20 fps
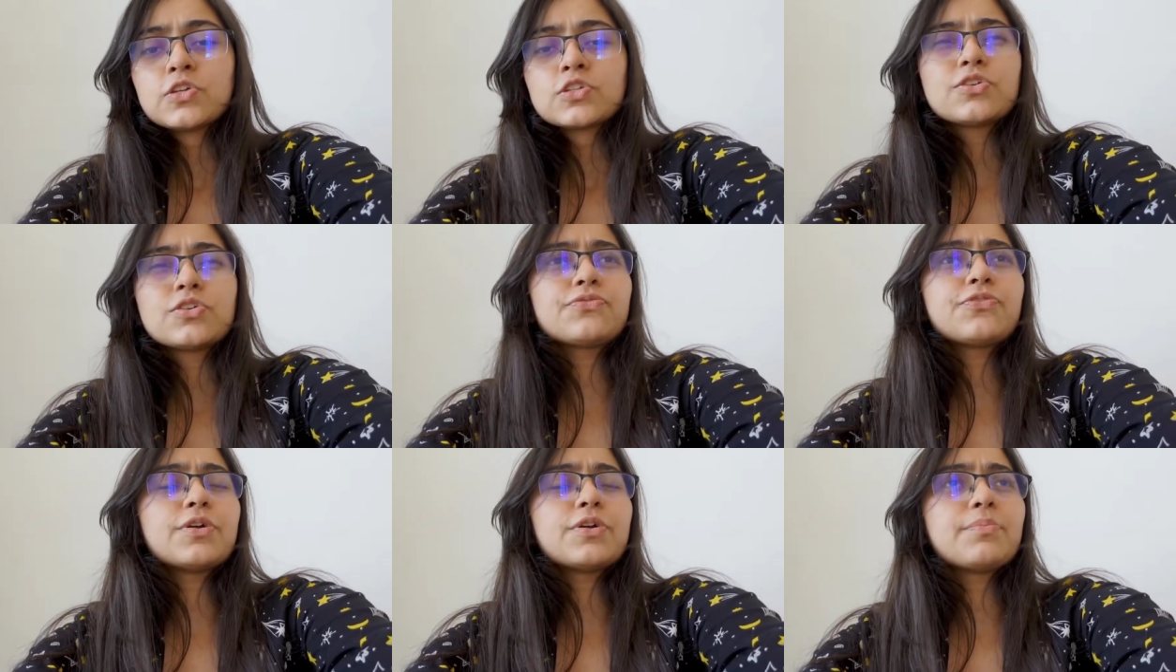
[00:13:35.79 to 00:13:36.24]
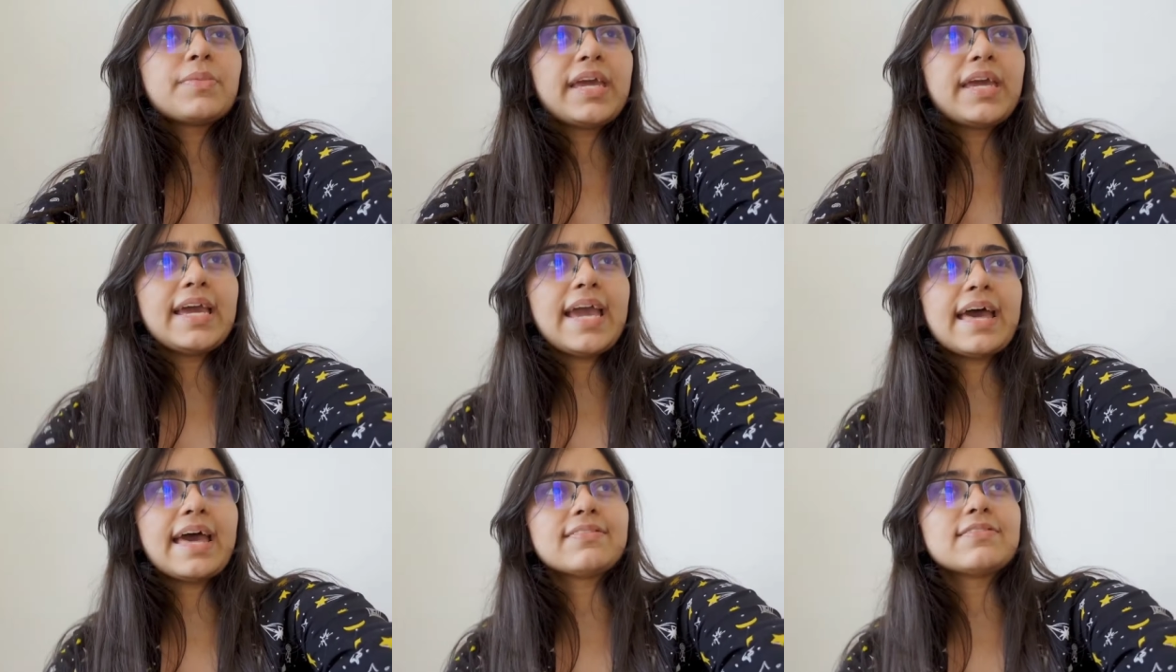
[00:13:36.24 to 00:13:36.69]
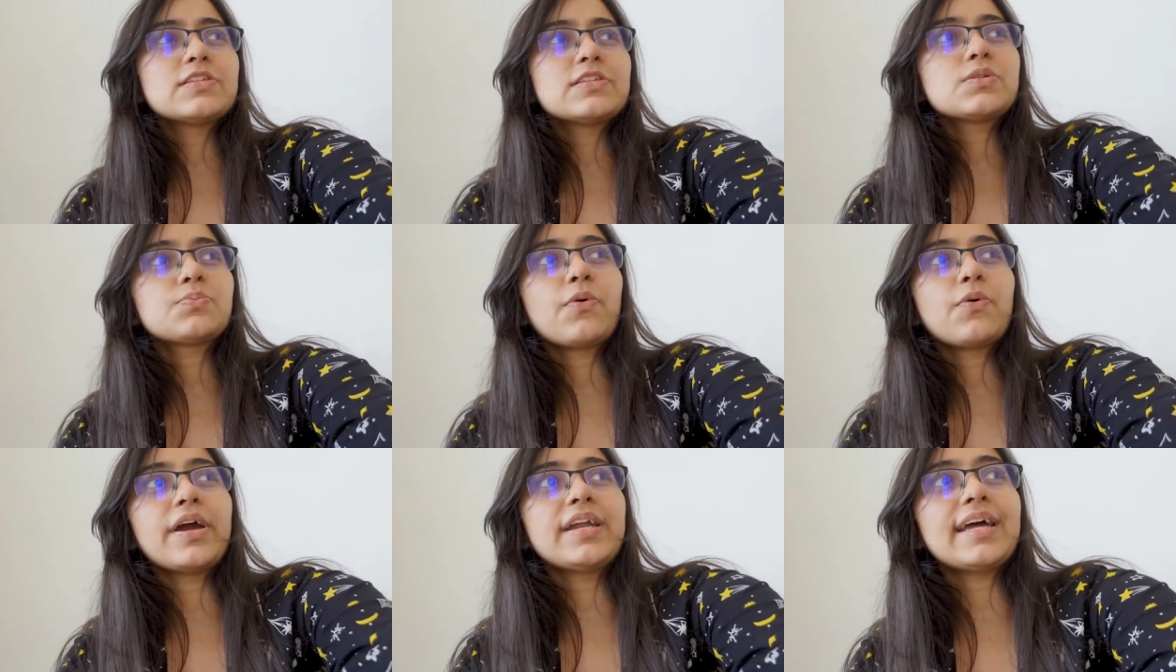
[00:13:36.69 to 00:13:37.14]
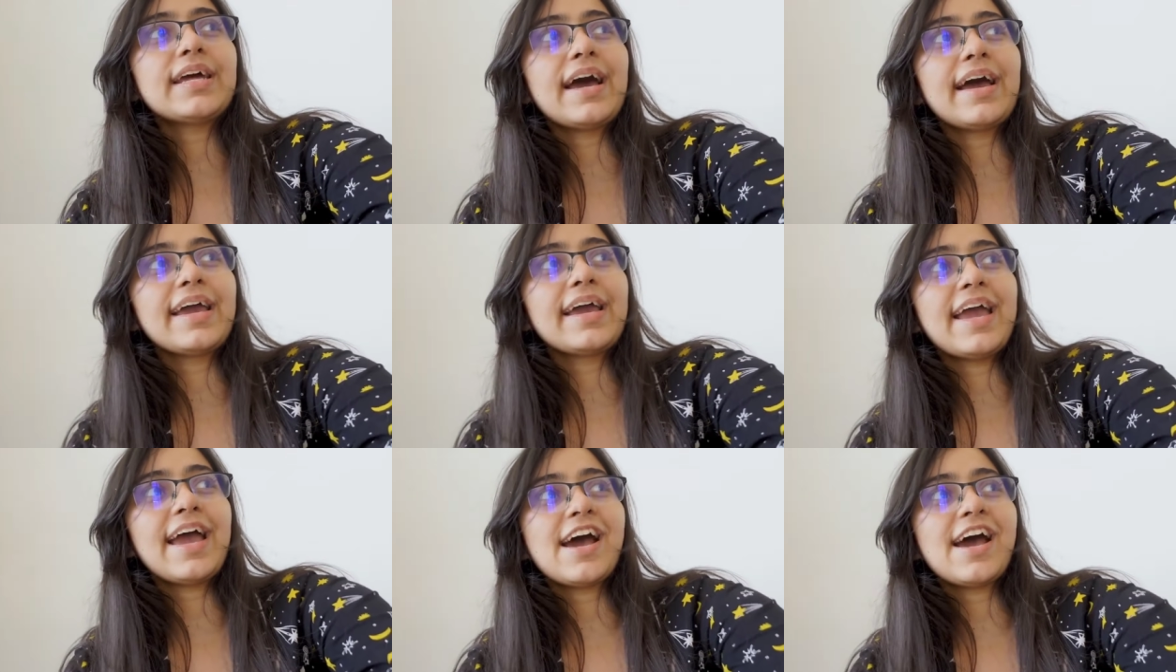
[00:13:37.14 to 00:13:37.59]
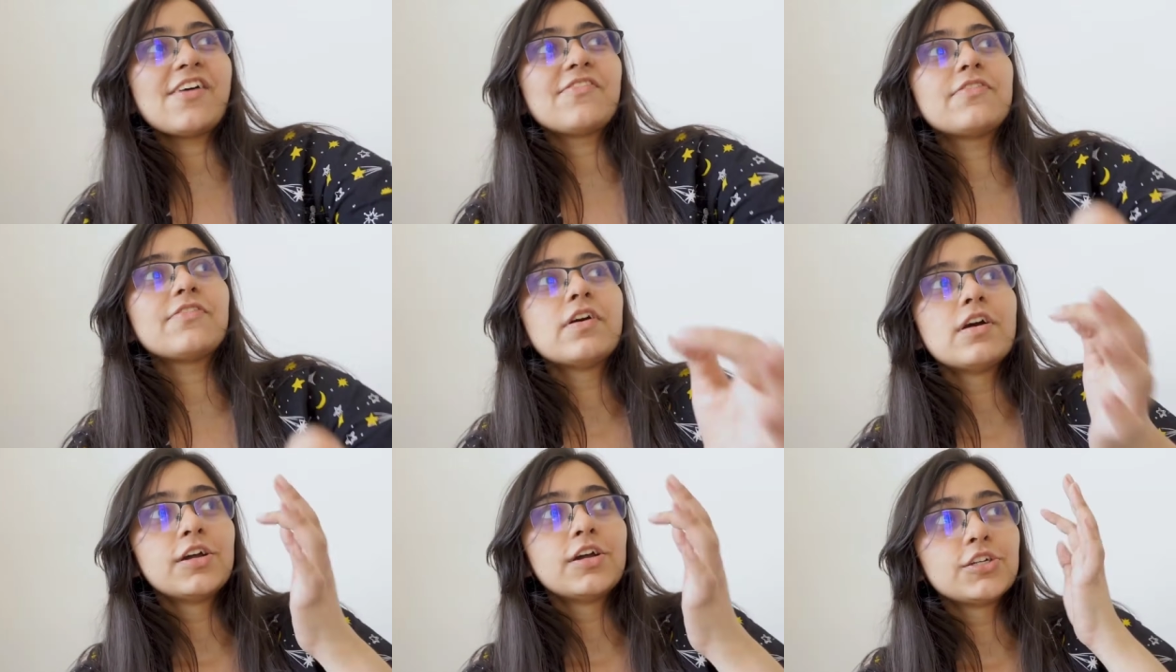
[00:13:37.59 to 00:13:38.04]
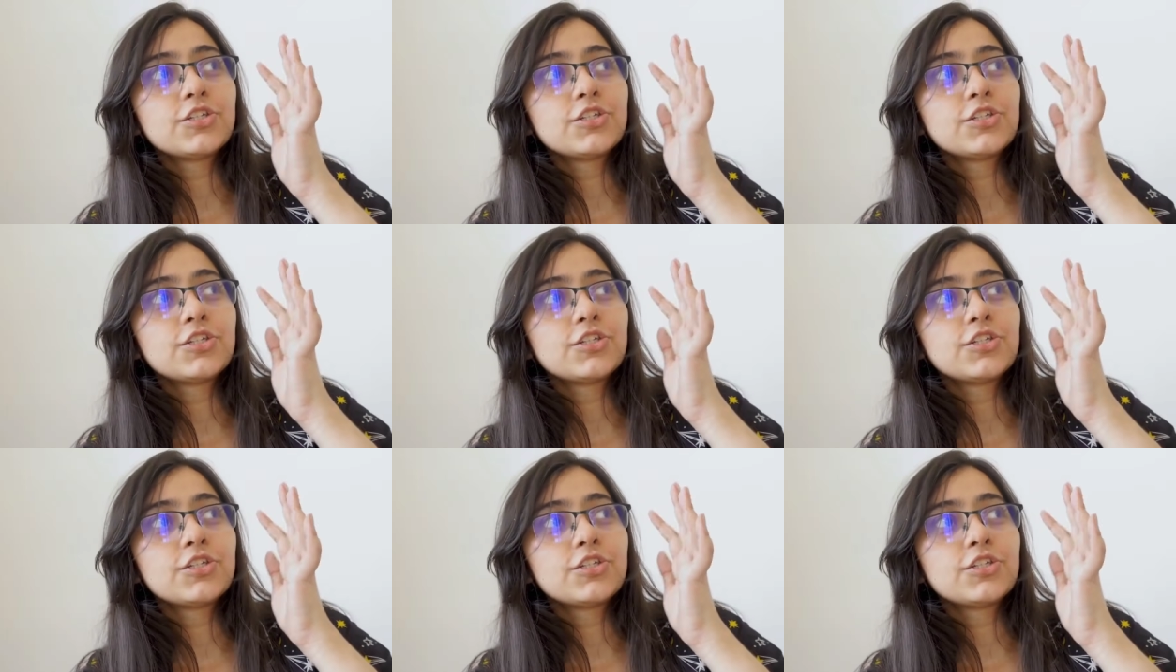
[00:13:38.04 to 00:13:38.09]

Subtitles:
So for me, at this point, I have